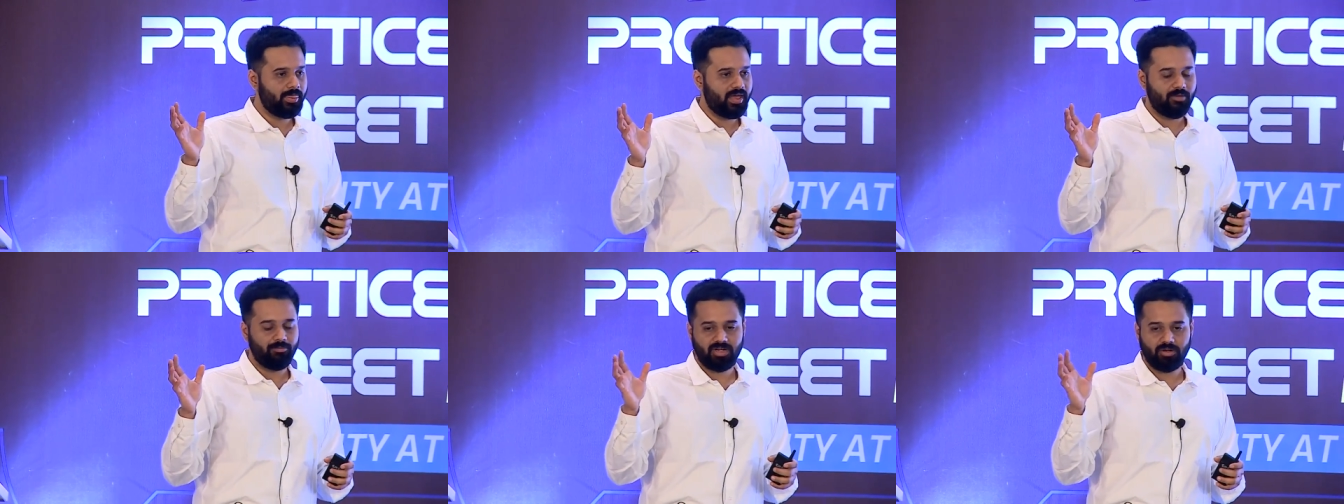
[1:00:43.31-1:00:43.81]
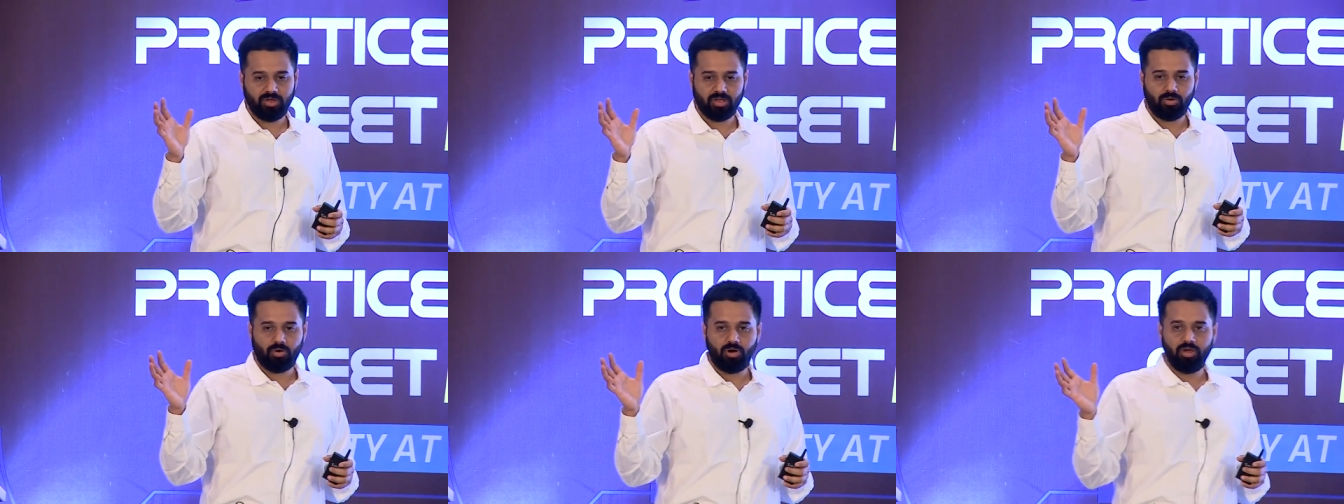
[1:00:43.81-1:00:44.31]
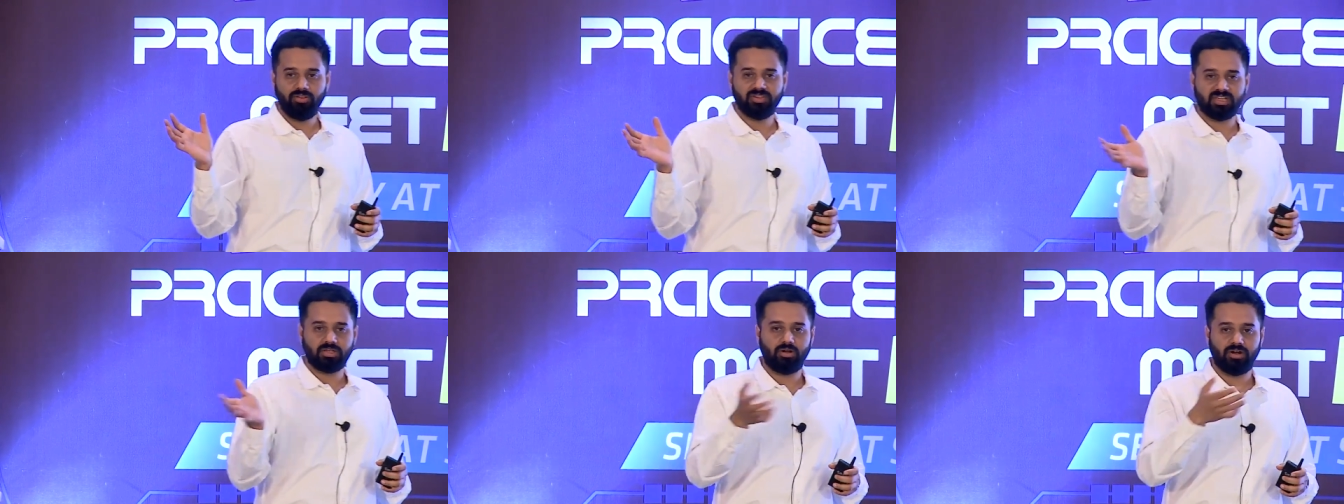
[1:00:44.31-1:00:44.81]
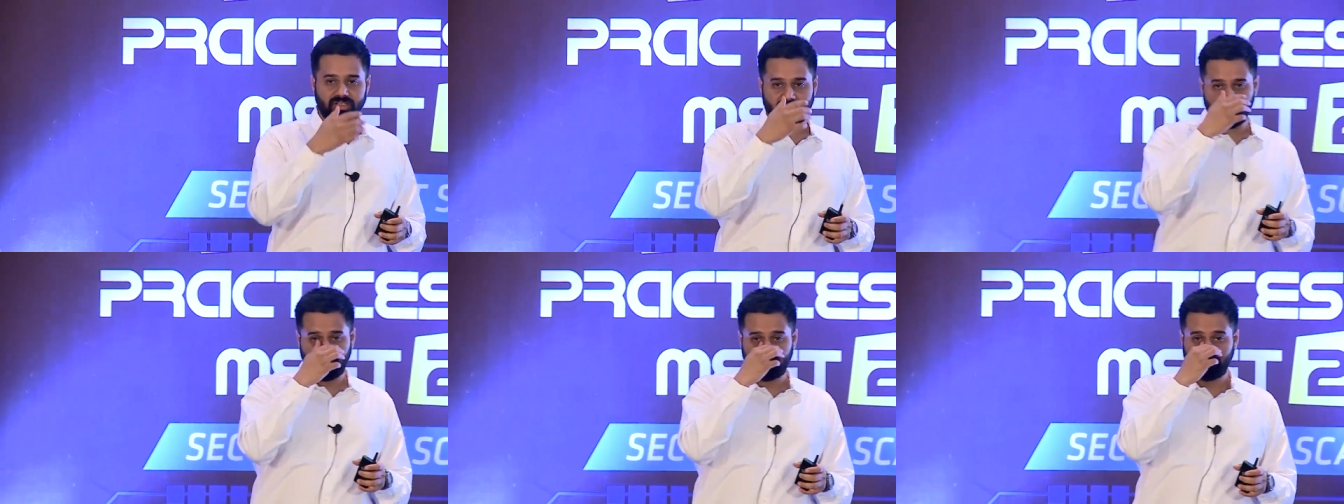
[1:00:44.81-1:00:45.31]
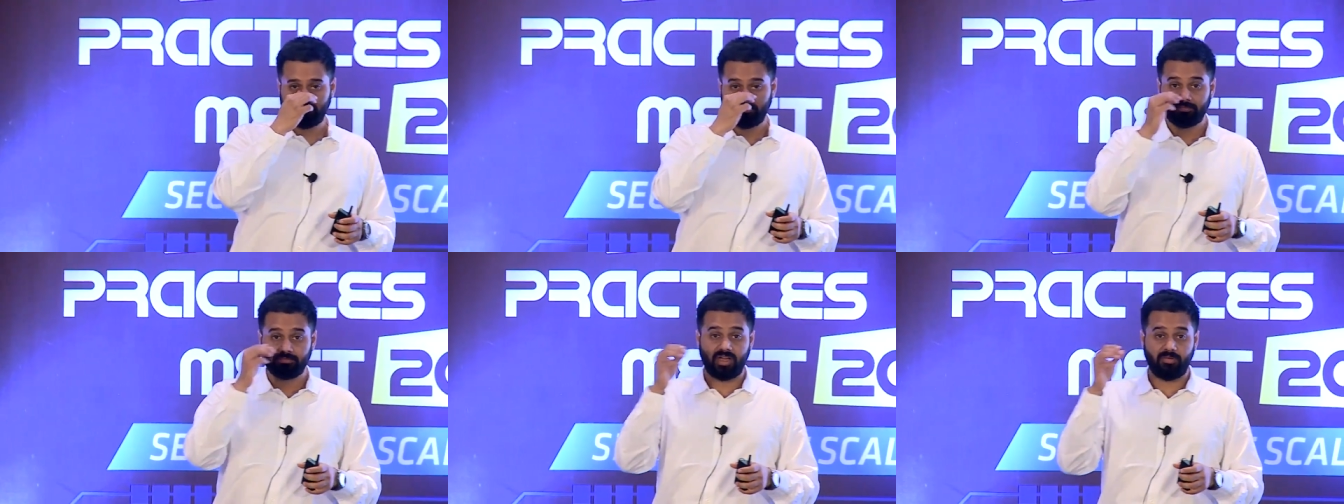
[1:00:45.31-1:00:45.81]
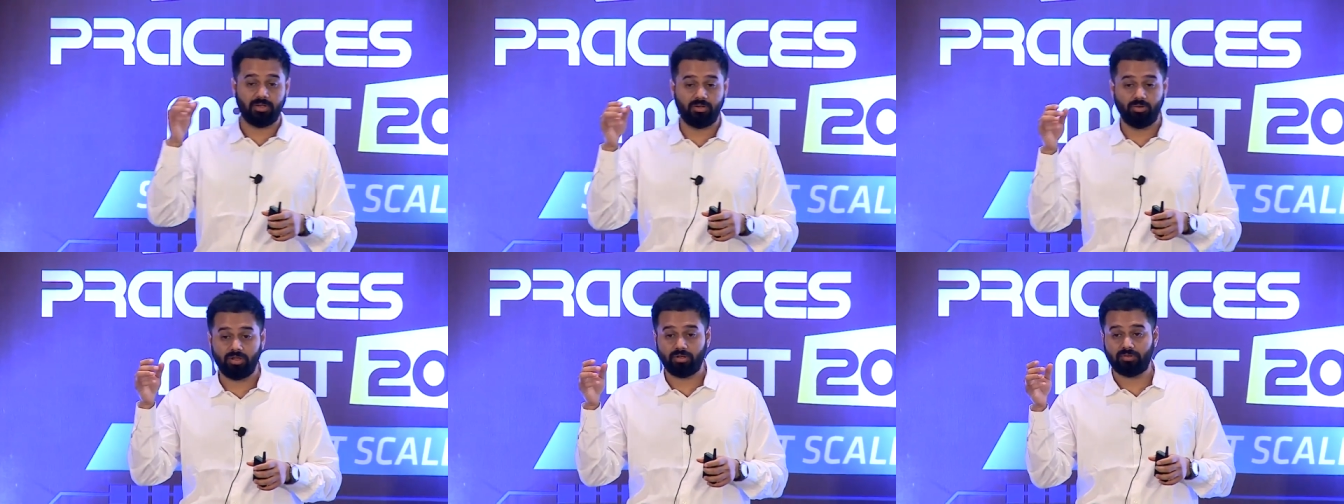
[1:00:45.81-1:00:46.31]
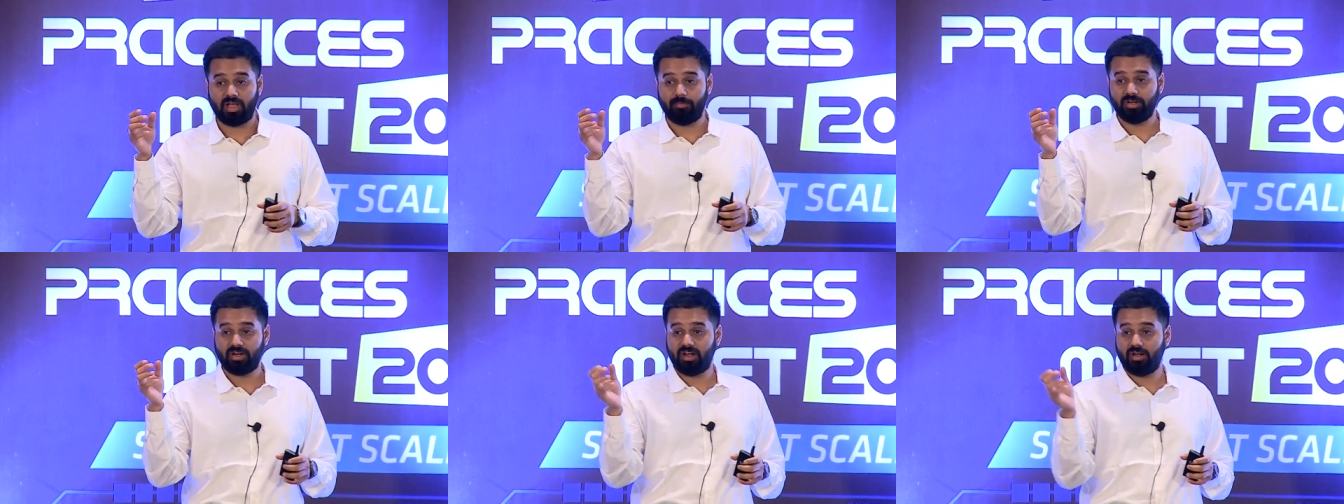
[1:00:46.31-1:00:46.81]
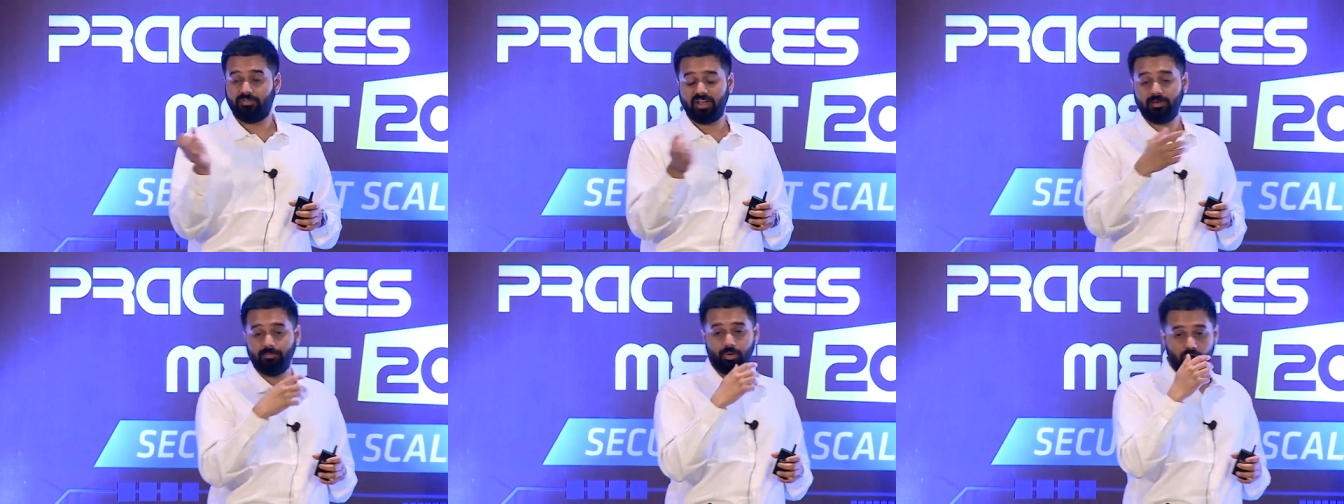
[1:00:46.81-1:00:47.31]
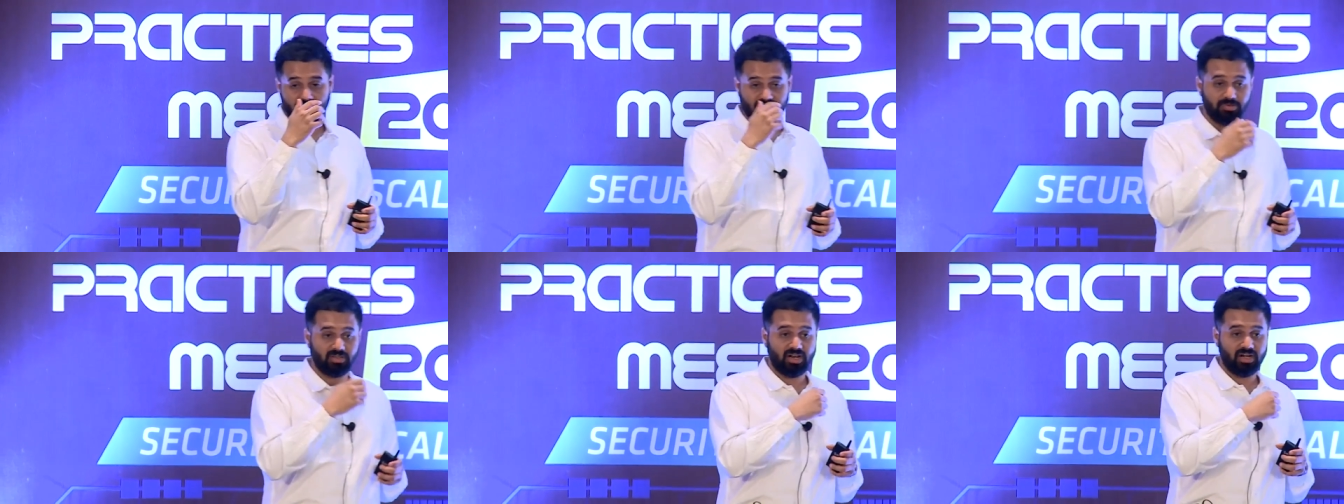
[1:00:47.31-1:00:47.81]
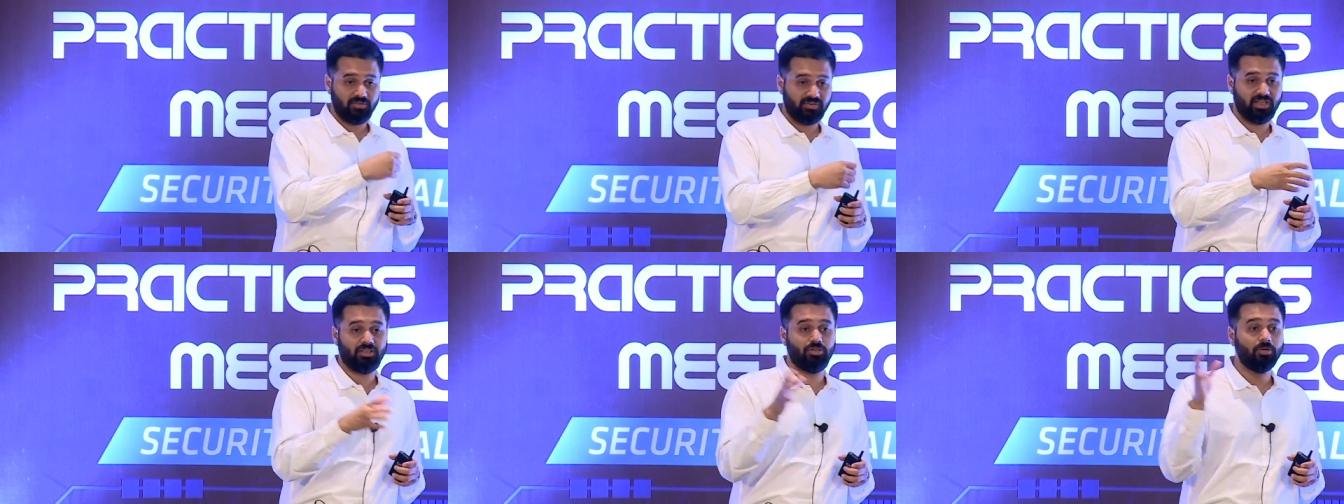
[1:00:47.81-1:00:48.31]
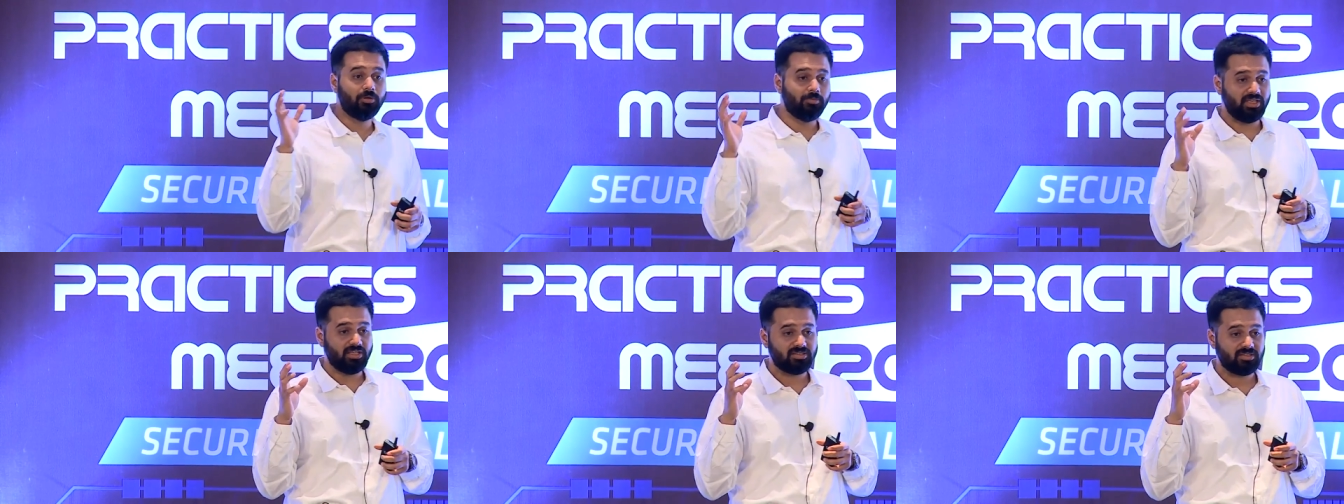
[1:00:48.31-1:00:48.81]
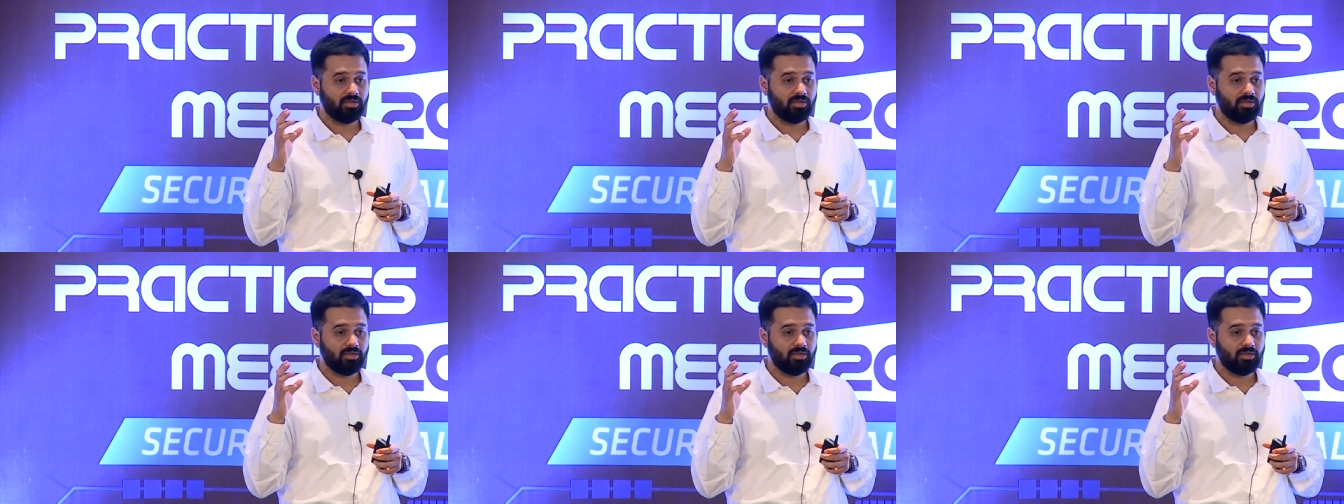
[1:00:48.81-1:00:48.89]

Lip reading: I've been doing all the security stuff. I've been identifying bots. I've been identifying human beings.